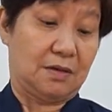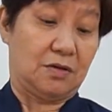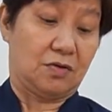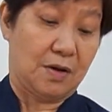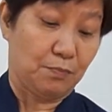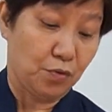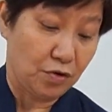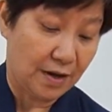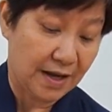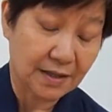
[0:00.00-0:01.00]
You can put
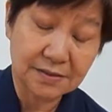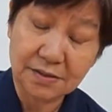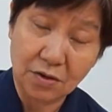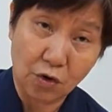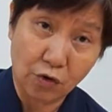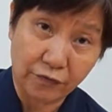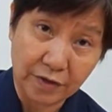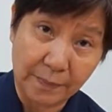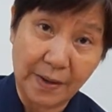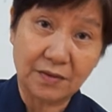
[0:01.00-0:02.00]
your hands over
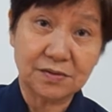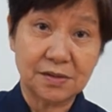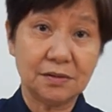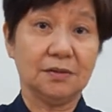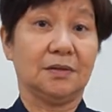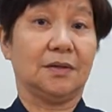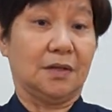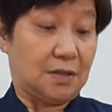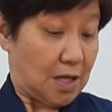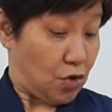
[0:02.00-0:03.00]
the pulse here,
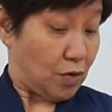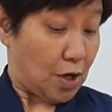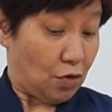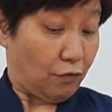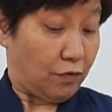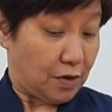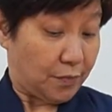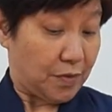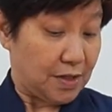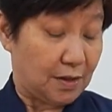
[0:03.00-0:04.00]
then you can look for the
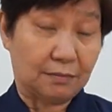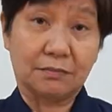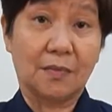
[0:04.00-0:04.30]
breathing.